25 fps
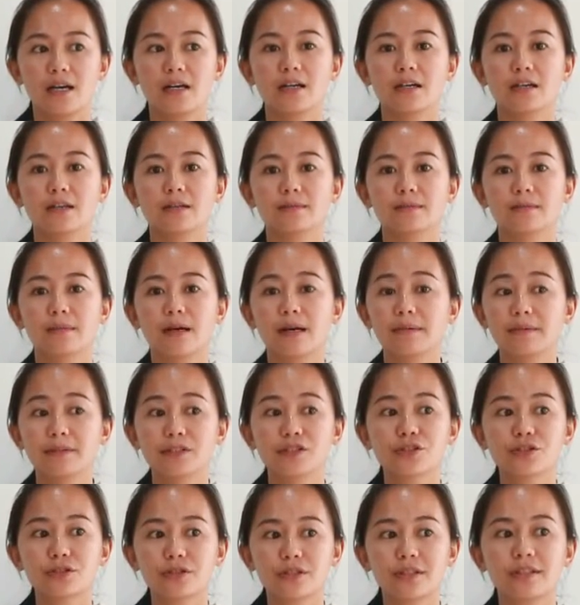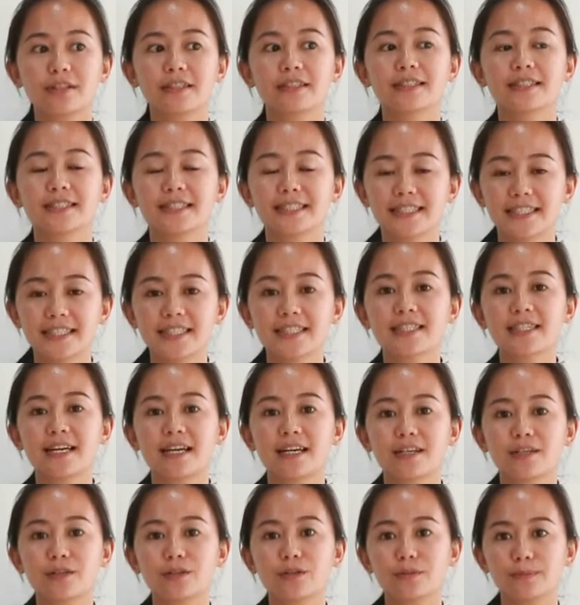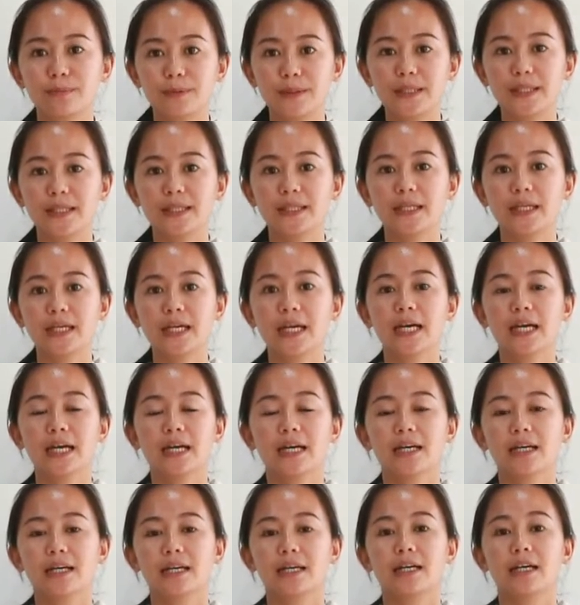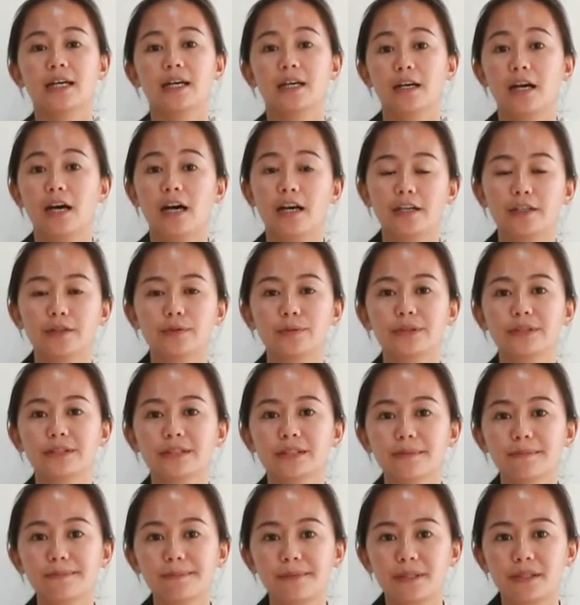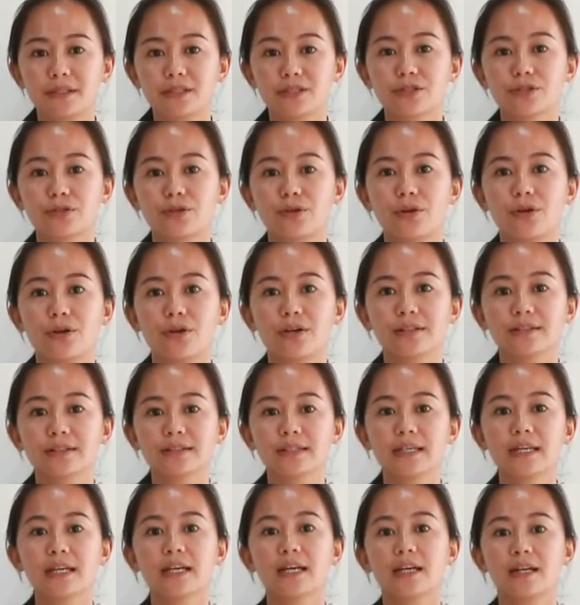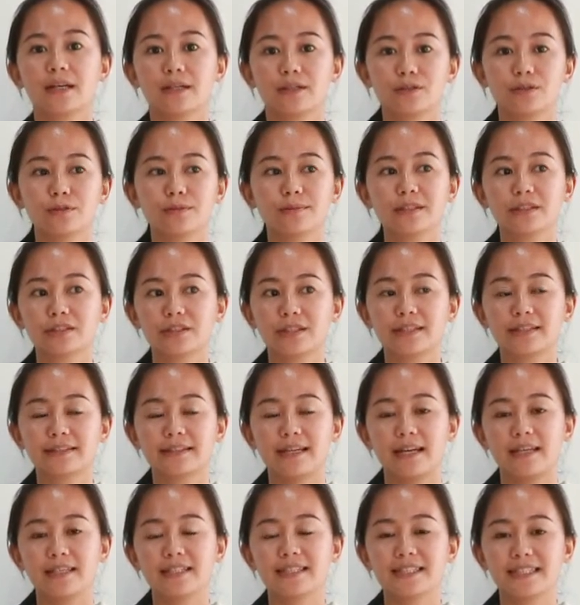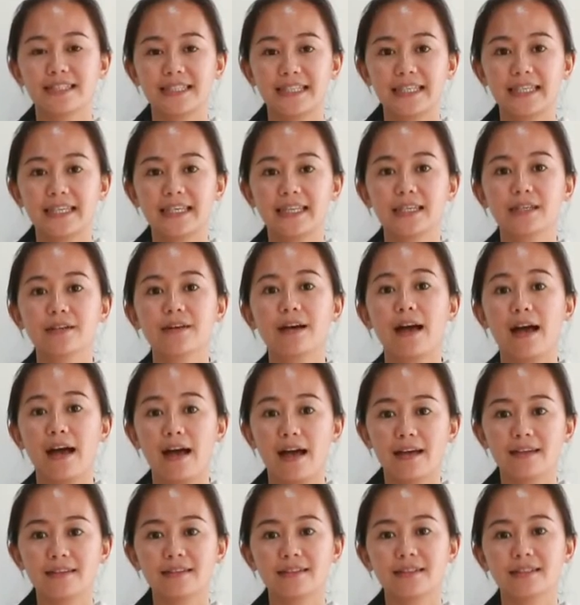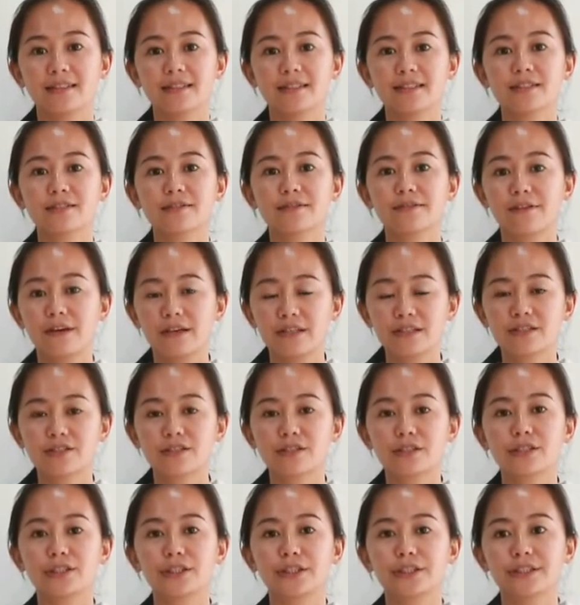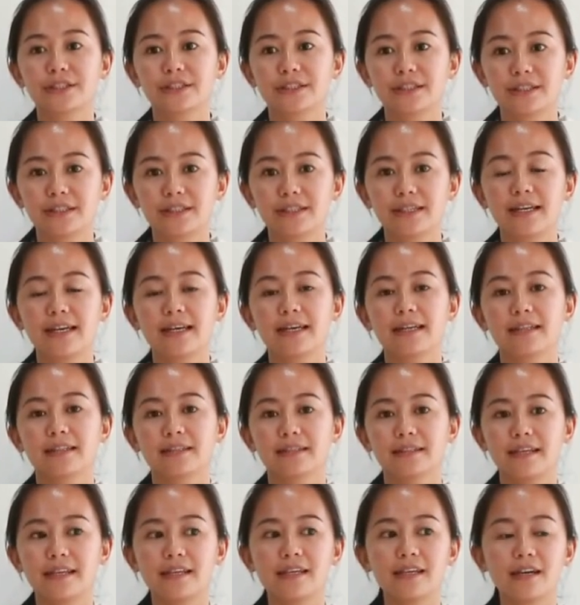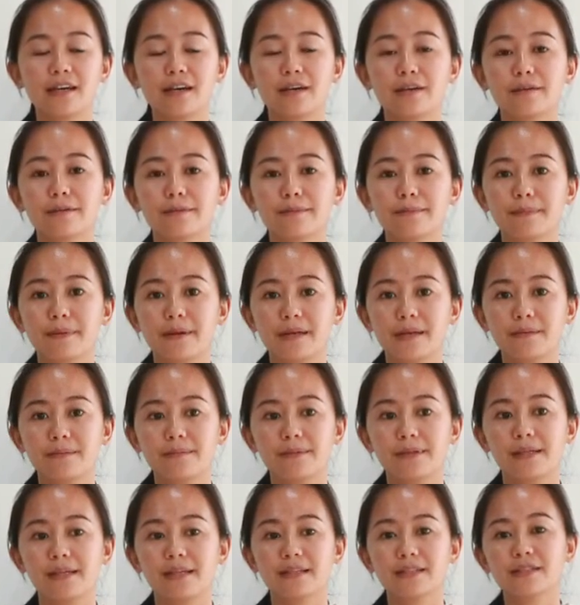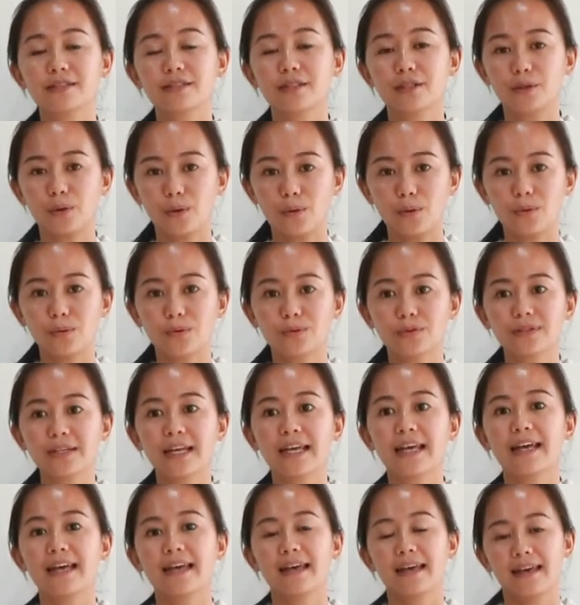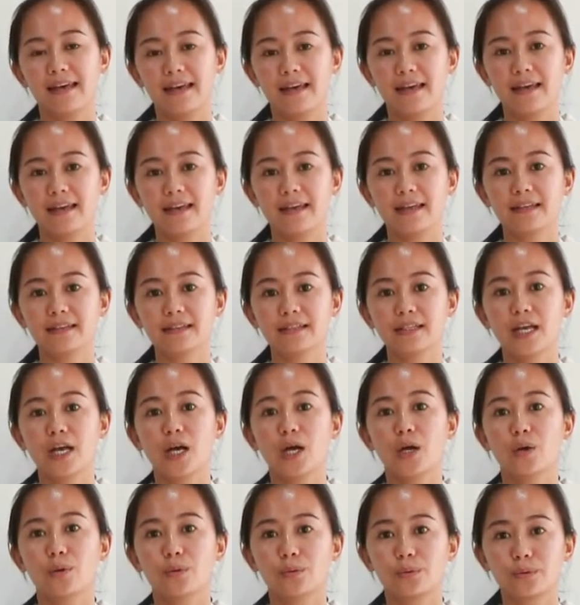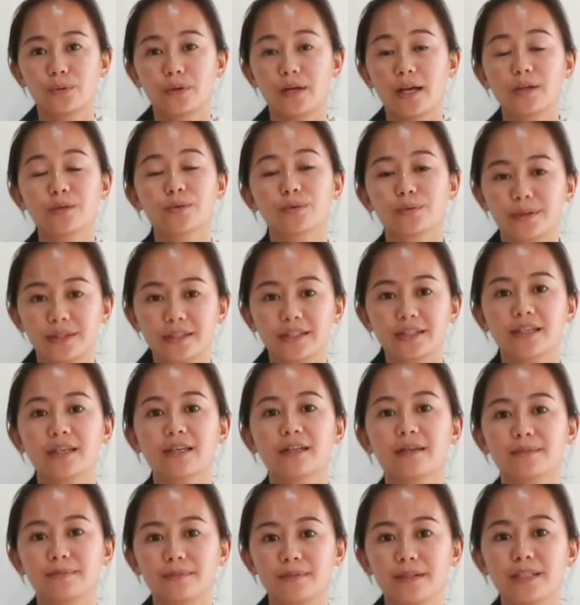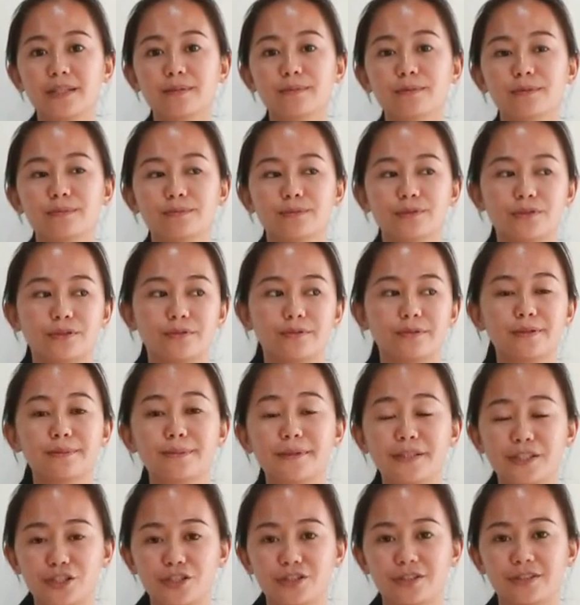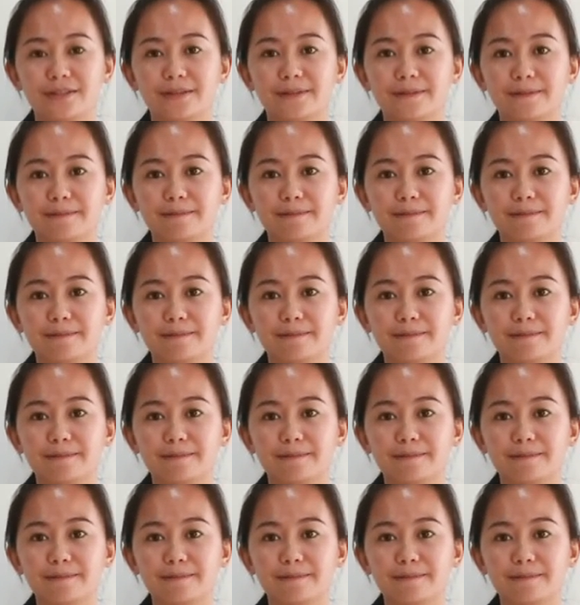Mom and sir, it's necessary to be a hardworking person, do multitasking, honest, fast learner, and take care of baby as their own, and can work minimum supervision.